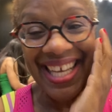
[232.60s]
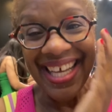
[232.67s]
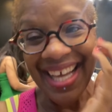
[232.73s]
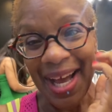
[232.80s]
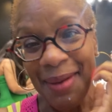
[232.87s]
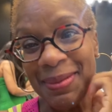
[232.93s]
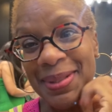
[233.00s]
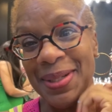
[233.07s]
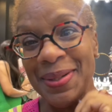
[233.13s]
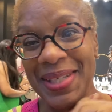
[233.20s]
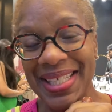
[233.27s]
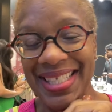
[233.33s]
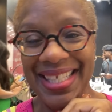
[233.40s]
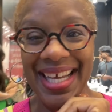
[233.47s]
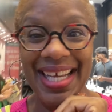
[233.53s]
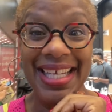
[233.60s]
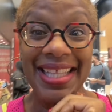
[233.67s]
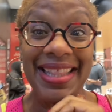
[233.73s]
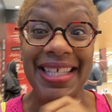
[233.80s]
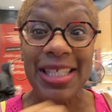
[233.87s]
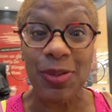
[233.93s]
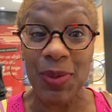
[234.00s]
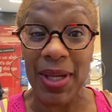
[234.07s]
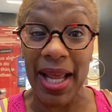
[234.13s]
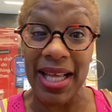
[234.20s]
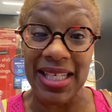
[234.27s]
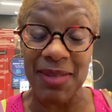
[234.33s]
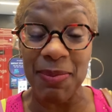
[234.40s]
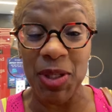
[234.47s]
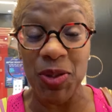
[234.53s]
I'm so excited. This one
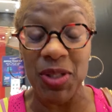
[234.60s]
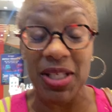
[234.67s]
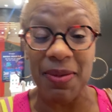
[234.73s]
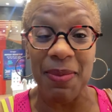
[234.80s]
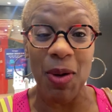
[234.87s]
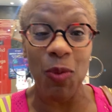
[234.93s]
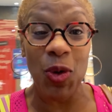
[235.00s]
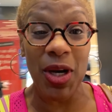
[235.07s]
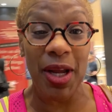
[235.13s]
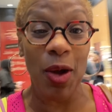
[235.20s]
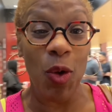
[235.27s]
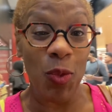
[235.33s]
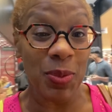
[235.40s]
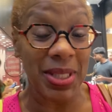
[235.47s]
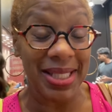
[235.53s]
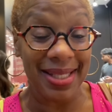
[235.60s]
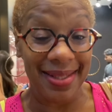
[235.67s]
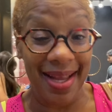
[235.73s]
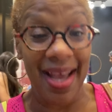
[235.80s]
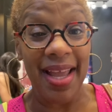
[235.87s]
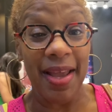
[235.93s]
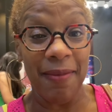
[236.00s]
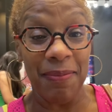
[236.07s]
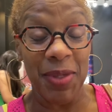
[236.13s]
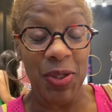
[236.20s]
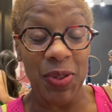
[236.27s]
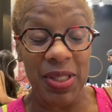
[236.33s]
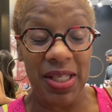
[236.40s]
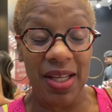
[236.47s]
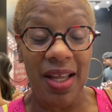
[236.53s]
has music. My one at home does not have
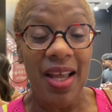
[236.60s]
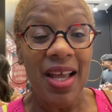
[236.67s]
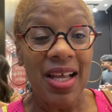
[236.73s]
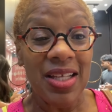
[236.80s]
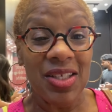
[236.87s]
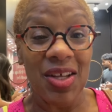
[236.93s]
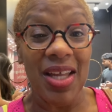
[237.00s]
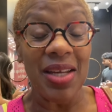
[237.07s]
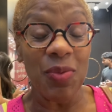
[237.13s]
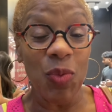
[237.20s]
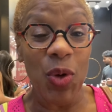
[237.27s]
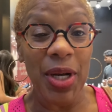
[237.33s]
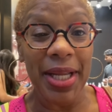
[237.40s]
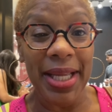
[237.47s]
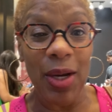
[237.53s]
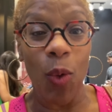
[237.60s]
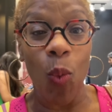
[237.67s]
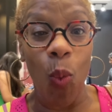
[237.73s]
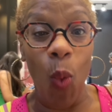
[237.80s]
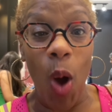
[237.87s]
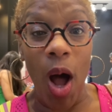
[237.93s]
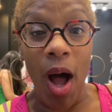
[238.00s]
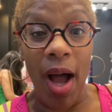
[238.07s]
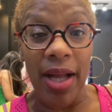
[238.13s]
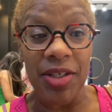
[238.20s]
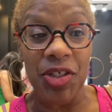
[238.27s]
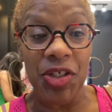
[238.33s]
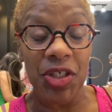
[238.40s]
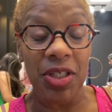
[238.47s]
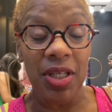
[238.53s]
music, so I didn't want to get a
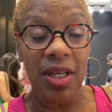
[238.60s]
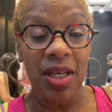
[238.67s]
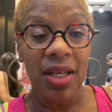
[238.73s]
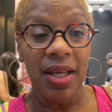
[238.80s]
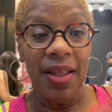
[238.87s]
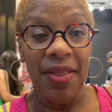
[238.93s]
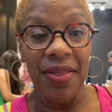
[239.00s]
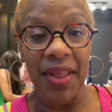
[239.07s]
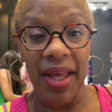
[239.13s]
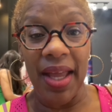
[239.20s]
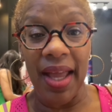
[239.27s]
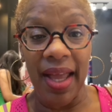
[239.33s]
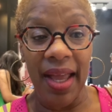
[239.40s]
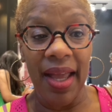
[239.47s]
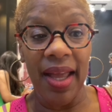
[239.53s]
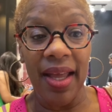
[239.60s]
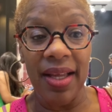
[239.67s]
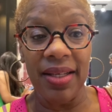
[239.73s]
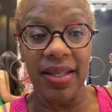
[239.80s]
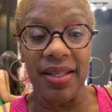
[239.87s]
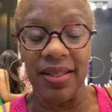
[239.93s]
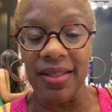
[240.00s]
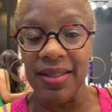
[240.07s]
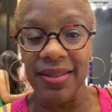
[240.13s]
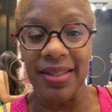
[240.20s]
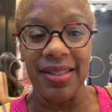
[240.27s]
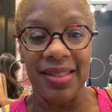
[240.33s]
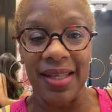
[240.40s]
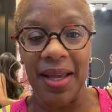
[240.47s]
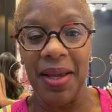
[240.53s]
watch that had the
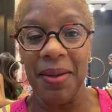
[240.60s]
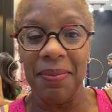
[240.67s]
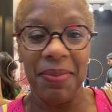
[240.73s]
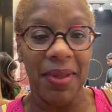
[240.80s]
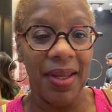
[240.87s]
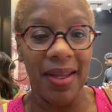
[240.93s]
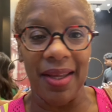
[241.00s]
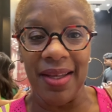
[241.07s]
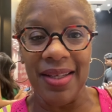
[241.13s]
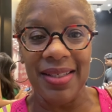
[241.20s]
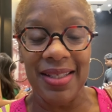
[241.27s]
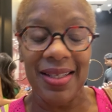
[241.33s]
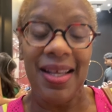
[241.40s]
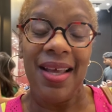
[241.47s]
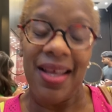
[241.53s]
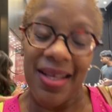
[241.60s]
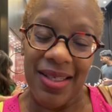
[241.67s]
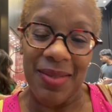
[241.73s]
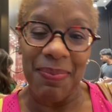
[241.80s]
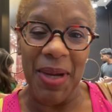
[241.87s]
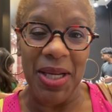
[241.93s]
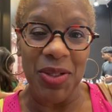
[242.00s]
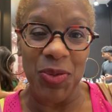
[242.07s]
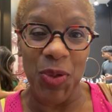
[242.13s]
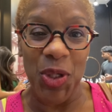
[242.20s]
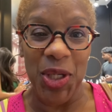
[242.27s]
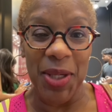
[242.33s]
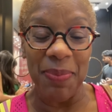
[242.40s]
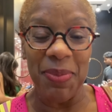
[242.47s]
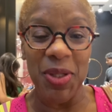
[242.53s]
same things. Might as well
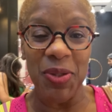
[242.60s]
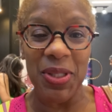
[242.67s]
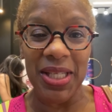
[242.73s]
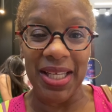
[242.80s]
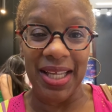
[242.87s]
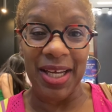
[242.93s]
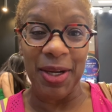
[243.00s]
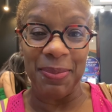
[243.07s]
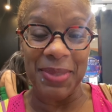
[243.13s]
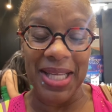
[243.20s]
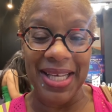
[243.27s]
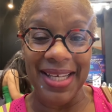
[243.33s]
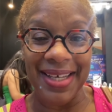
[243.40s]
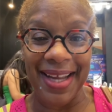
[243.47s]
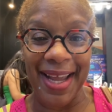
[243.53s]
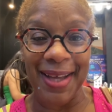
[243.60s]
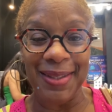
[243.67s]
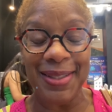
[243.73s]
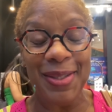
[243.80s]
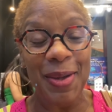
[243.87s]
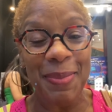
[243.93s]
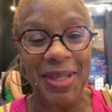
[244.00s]
get music and update it now, so I'm